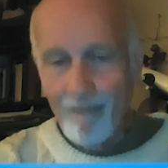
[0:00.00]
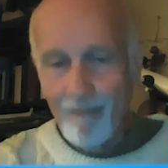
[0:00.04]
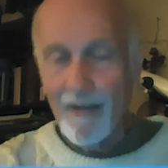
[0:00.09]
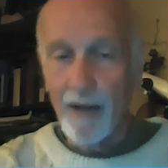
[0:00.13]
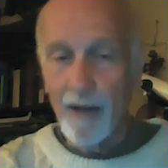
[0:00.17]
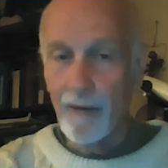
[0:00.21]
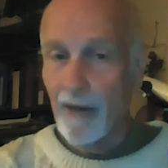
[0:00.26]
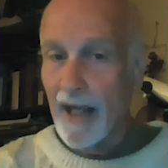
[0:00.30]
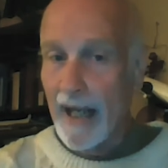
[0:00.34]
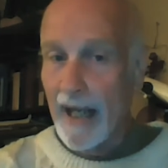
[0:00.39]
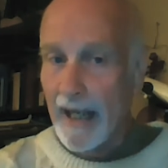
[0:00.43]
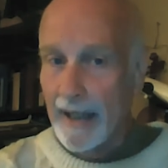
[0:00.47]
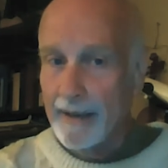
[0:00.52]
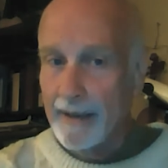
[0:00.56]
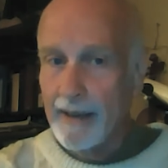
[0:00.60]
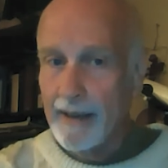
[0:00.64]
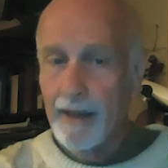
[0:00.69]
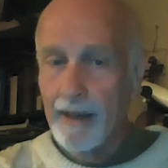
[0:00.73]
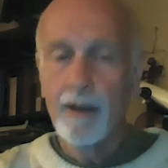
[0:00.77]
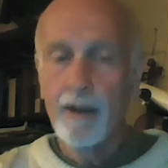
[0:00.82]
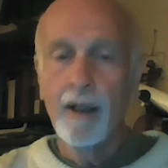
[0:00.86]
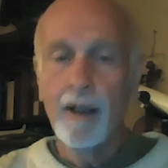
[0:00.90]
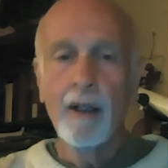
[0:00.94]

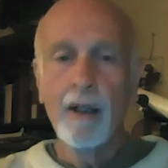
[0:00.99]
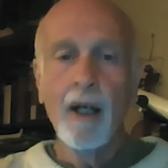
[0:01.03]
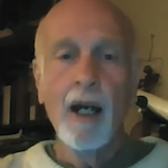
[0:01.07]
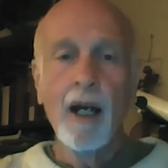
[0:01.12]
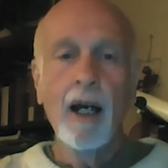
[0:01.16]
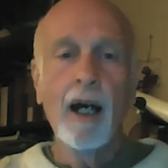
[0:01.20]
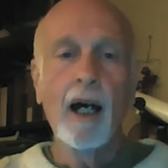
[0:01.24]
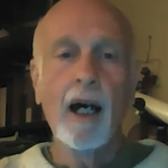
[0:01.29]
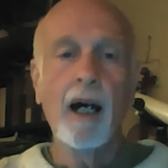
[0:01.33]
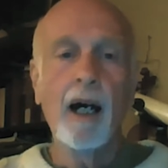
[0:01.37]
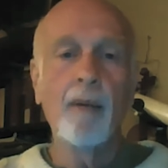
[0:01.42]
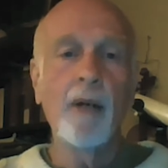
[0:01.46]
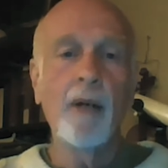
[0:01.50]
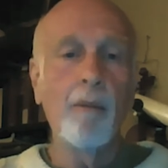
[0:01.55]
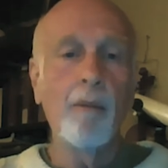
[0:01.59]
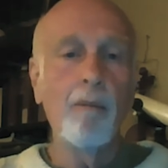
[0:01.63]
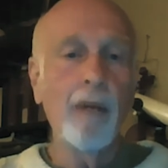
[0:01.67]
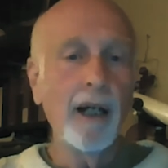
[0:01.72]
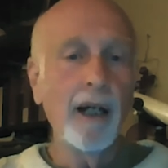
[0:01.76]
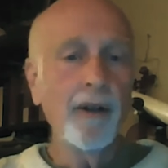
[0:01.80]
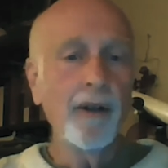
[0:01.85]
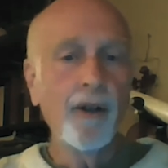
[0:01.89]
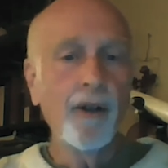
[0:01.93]
Then, um, a
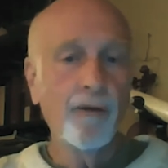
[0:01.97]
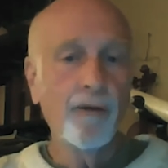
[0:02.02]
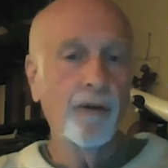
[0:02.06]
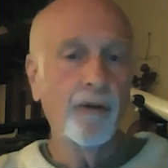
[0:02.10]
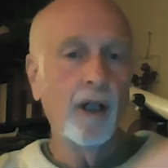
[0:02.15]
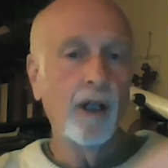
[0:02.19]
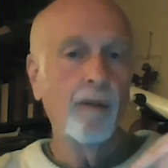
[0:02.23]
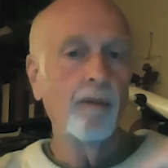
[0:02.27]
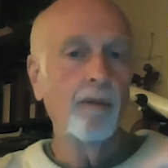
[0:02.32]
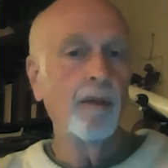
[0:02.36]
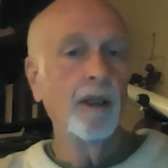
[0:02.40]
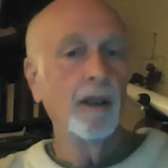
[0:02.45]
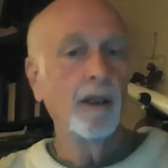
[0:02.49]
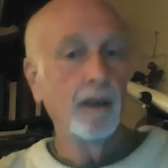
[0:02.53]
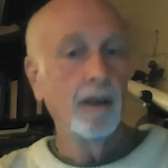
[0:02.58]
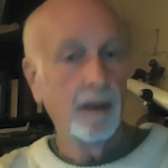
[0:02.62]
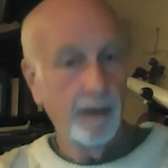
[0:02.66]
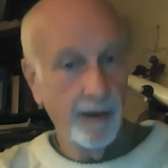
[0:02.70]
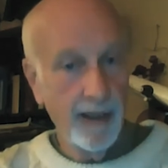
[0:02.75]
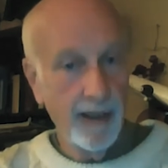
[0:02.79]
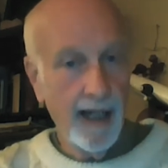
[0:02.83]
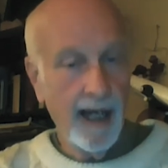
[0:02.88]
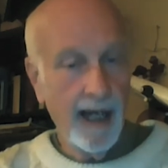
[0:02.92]
month from
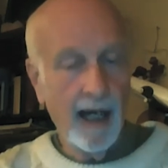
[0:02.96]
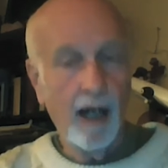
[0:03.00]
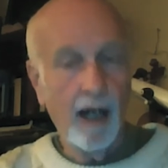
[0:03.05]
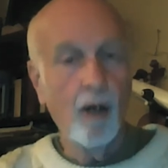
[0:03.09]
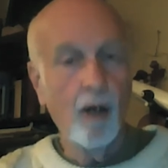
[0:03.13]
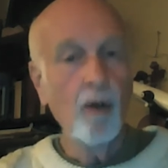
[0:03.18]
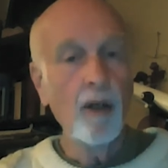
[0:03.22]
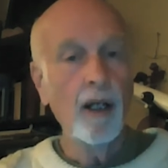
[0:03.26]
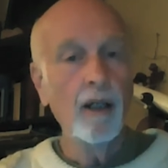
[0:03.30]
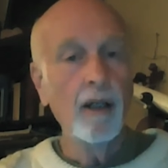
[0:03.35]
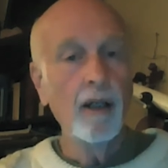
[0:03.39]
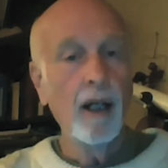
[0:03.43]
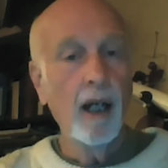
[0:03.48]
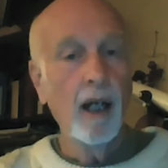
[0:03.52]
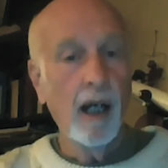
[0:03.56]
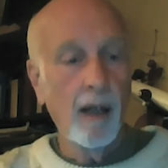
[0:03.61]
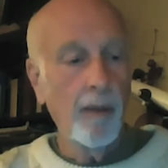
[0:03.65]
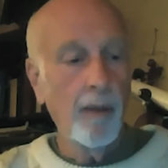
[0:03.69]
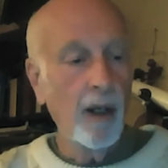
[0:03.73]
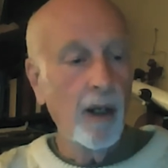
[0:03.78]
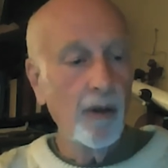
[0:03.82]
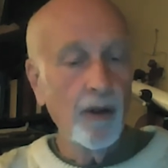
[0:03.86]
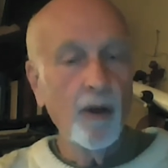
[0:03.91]
now,
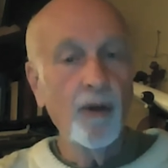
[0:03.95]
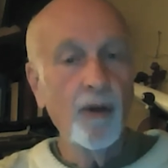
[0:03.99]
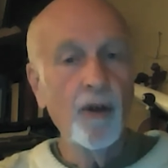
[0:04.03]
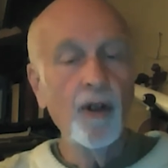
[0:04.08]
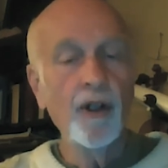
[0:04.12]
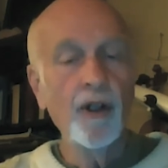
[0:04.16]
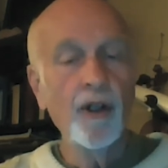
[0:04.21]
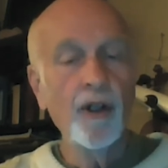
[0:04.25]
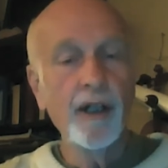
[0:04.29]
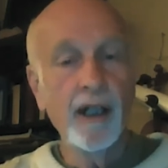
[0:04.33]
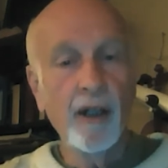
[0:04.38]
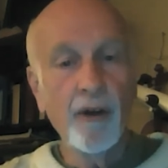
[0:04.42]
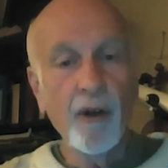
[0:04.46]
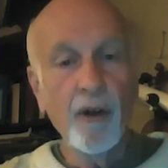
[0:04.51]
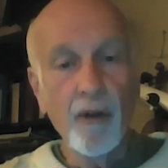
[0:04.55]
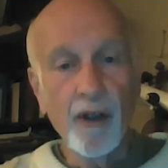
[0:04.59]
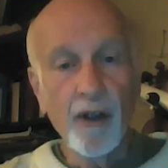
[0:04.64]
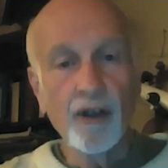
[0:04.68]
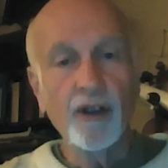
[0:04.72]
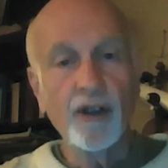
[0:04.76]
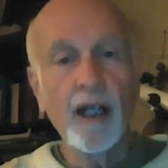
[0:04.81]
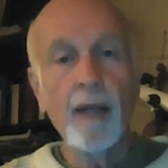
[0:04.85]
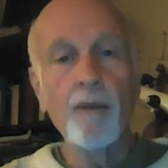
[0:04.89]
about the 30th,
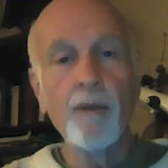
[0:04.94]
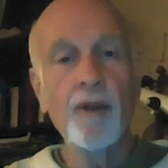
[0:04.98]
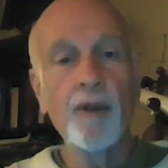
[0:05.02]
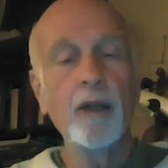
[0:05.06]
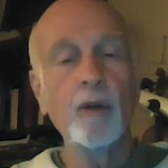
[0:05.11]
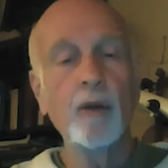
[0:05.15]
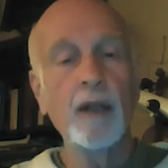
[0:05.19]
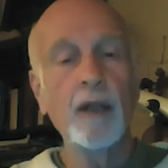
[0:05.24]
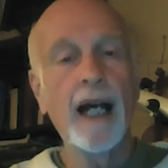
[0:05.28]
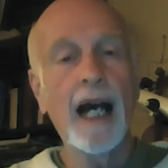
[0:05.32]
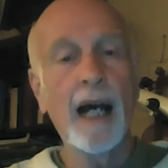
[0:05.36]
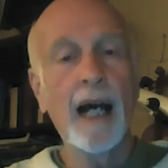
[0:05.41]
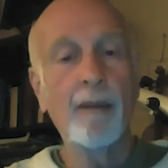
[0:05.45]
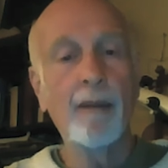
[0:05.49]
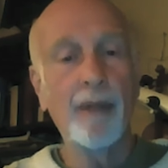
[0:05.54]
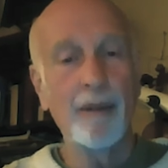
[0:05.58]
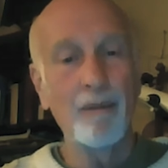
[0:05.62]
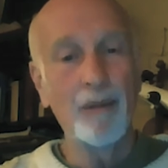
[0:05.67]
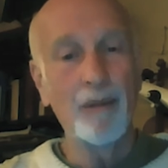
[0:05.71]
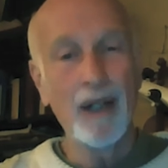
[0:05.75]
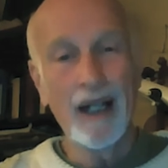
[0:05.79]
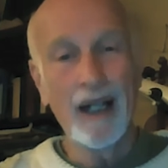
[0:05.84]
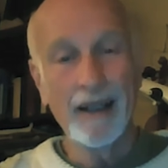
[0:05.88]
the same thing will
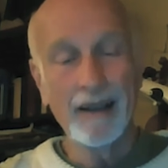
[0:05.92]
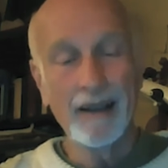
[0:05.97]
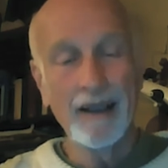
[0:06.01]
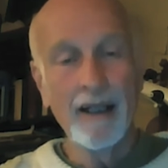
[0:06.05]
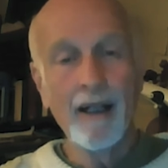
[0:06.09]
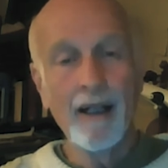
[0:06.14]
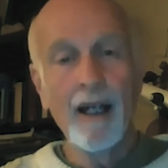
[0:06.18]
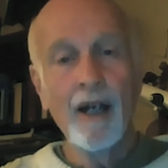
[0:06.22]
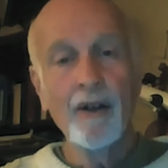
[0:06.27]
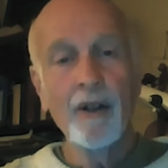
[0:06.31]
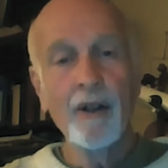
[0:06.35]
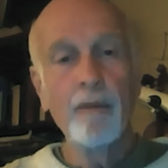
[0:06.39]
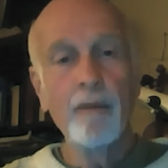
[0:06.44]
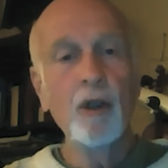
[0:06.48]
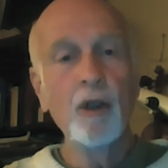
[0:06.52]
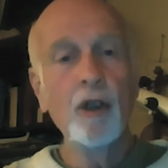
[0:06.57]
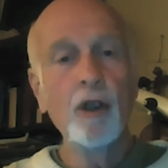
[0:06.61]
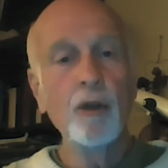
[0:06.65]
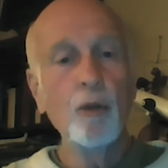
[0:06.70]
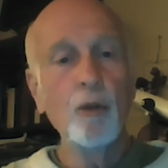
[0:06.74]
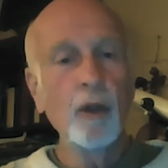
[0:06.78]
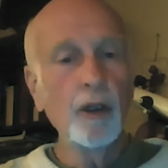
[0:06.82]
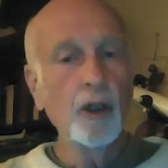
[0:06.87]
happen, but the
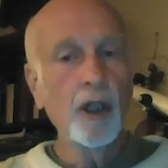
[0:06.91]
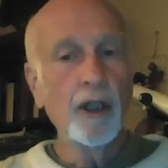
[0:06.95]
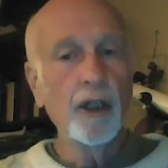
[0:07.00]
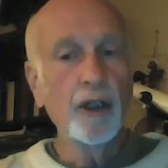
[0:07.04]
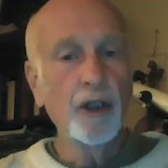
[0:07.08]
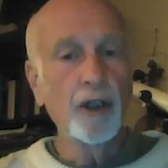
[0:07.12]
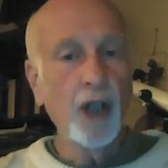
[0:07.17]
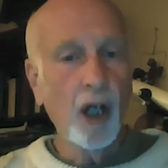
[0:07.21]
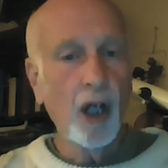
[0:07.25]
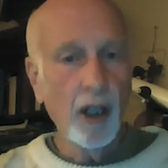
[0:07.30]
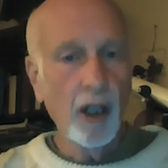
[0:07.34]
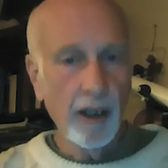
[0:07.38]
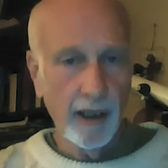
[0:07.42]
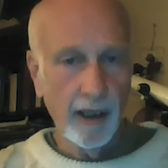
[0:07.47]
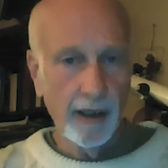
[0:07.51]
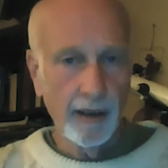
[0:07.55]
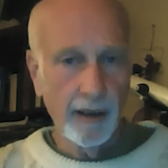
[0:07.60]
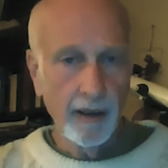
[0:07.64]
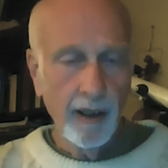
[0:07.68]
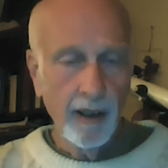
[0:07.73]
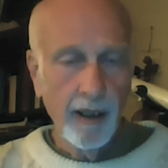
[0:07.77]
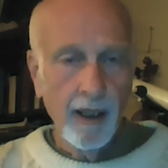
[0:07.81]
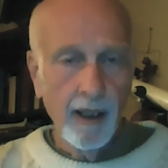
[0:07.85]
moon will look
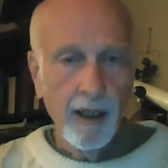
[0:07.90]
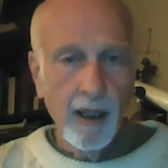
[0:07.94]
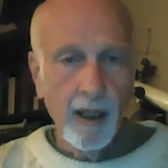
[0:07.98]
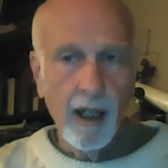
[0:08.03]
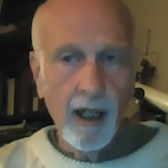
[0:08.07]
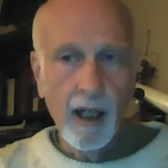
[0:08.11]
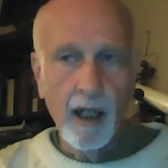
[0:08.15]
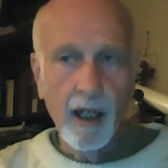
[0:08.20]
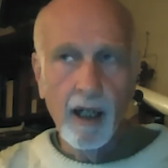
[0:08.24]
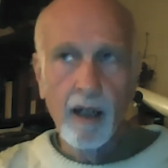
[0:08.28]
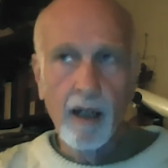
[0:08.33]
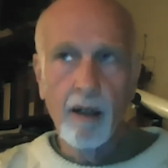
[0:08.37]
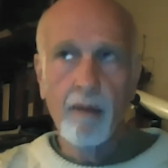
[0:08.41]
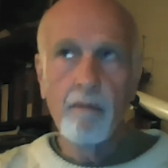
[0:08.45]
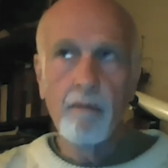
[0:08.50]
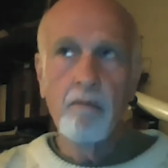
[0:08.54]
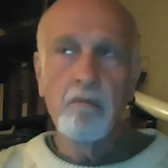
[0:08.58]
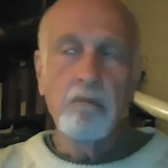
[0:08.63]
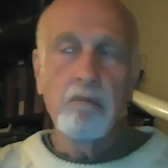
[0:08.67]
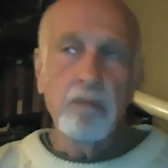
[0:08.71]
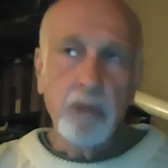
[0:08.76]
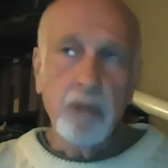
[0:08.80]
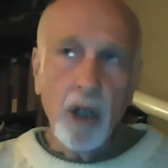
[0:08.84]
darkened
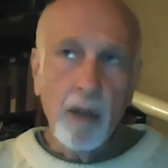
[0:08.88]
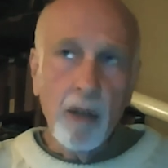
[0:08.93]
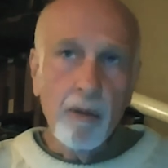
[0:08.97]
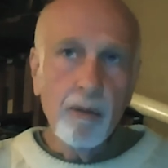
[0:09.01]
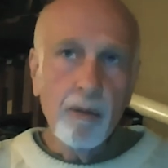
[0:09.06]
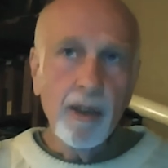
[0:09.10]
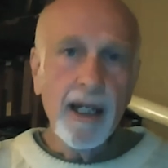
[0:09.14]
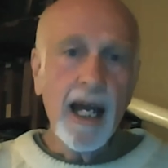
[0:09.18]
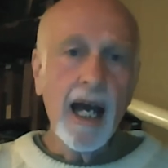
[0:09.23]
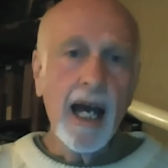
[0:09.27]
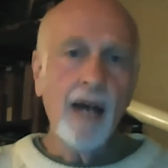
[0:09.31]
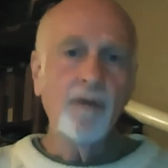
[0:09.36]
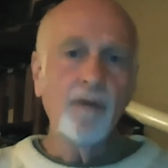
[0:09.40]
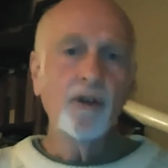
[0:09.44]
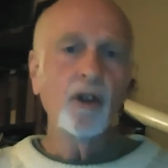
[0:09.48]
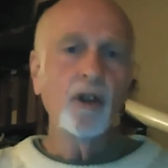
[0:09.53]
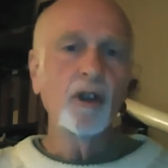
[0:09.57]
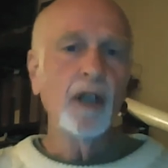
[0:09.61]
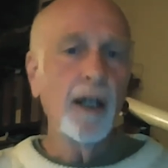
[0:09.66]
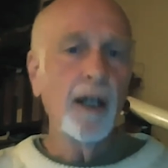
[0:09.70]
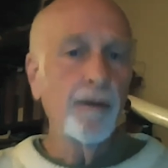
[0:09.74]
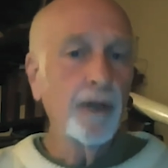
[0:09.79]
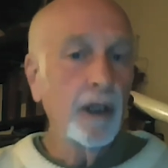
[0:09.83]
um, probably after
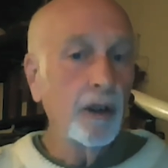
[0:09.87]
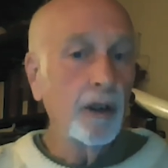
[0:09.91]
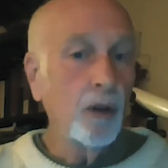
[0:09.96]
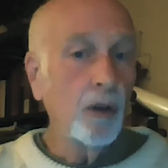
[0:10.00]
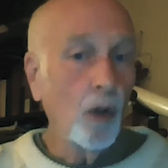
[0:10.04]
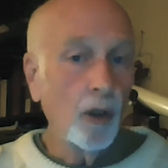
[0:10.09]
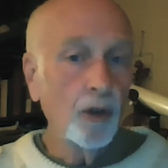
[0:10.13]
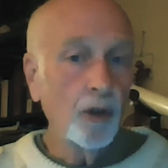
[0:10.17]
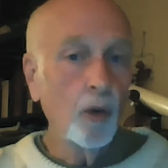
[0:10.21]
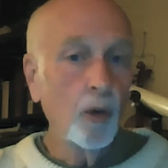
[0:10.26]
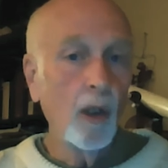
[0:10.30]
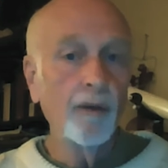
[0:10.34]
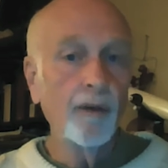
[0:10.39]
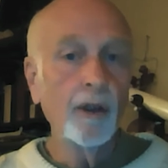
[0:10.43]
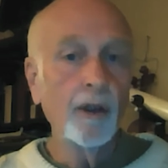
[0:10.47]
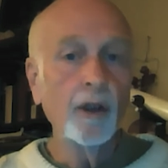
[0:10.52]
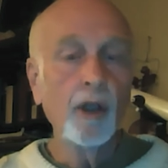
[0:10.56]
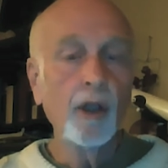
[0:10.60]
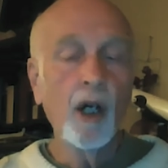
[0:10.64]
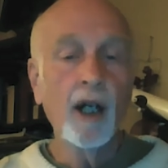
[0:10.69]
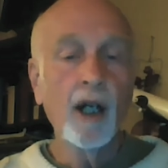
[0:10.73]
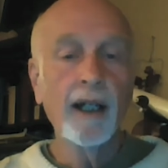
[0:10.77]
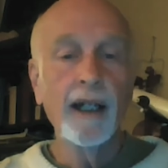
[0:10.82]
11 or 12
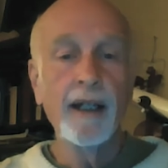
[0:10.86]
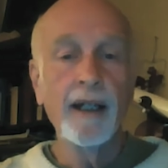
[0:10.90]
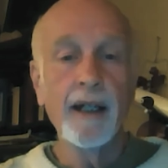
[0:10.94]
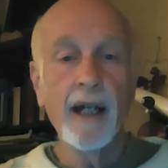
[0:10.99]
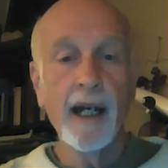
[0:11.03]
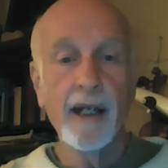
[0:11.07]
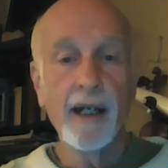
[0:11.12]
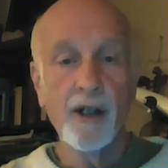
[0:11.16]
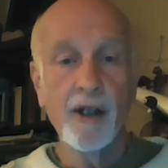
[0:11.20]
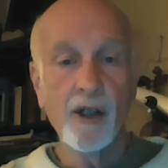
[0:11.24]
o'clock at night.